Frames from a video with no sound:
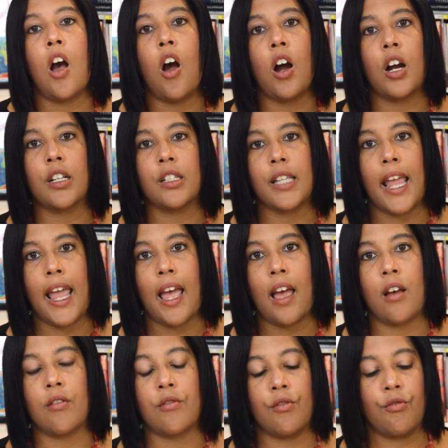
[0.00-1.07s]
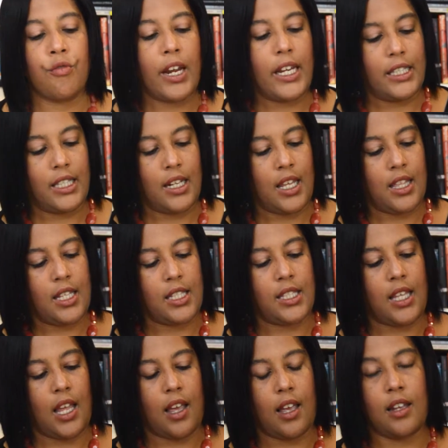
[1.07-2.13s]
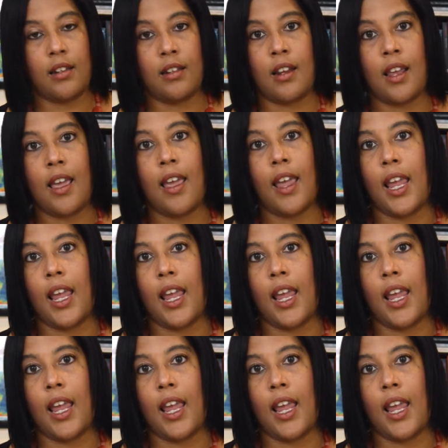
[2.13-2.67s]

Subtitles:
Our Town, Raisin in the Sun,